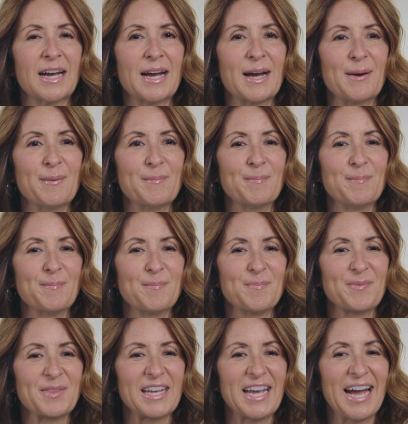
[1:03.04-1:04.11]

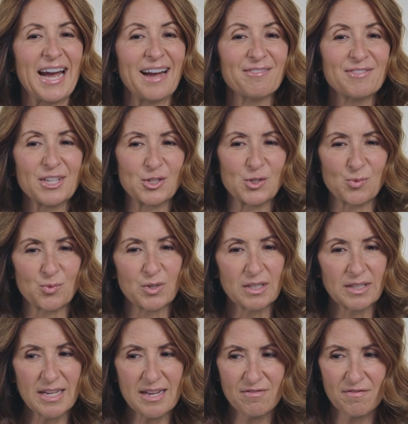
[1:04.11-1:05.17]
have this
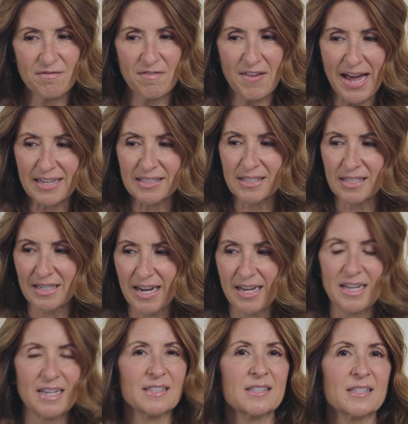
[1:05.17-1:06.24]
really
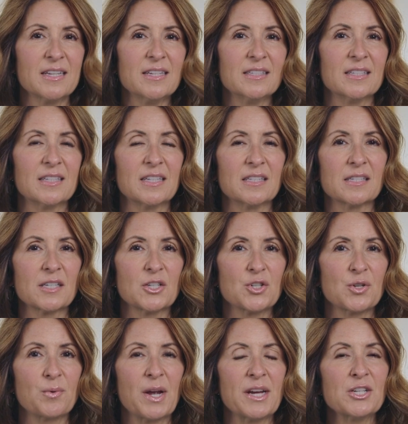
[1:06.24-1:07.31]
fascinating season and
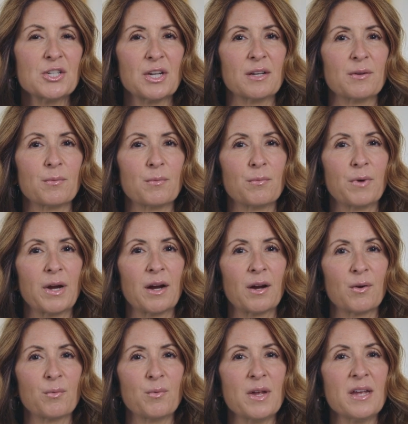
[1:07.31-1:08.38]
situation
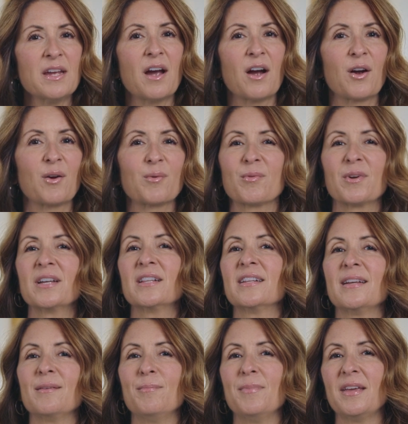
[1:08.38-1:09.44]
where we are
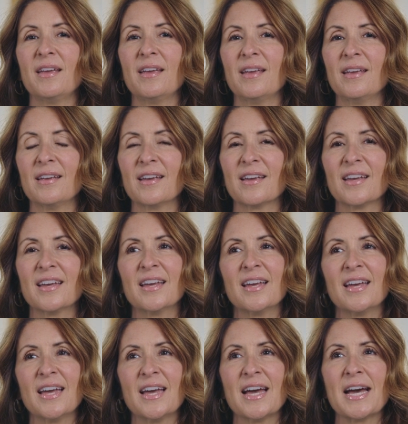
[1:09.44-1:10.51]
really being
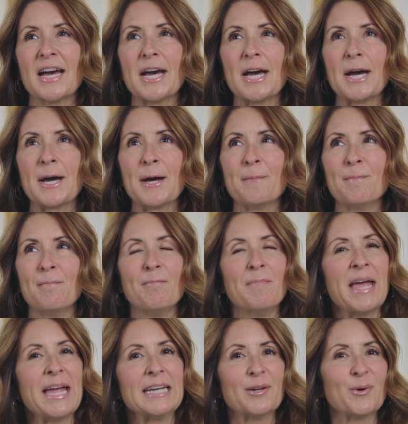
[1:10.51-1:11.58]

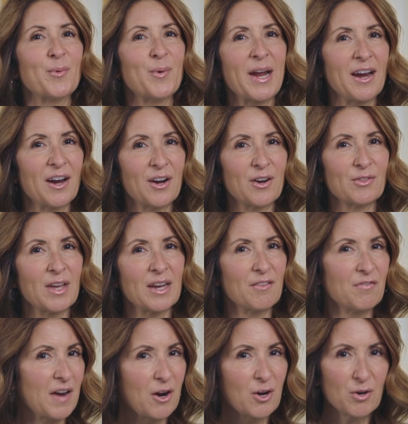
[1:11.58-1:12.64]
made aware that
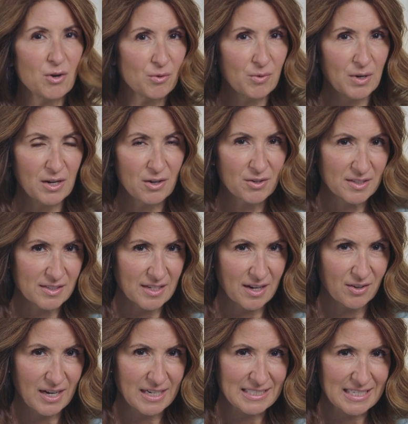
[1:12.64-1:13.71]
if our career is
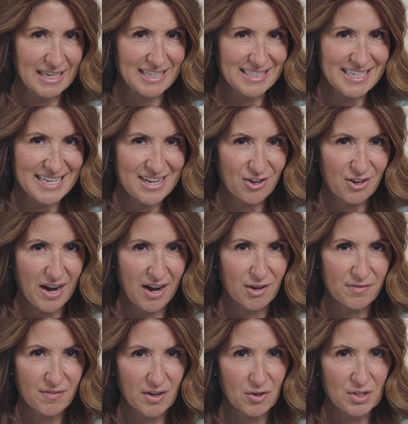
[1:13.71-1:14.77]
our identity or our
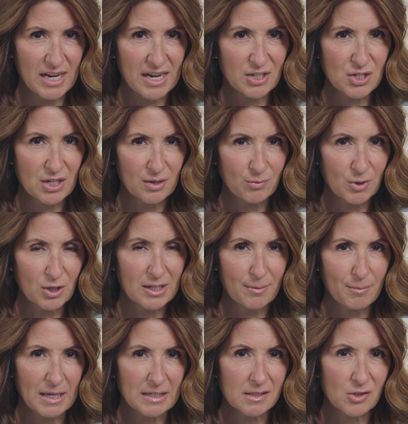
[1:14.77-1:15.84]
foundation, we're in a
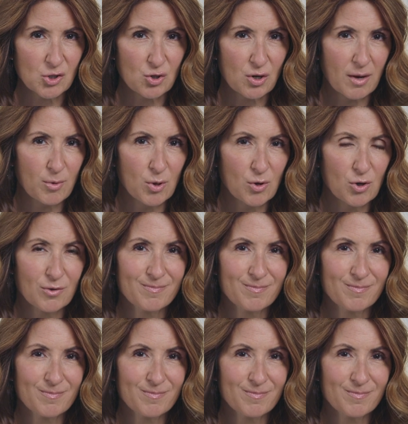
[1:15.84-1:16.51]
mess of trouble.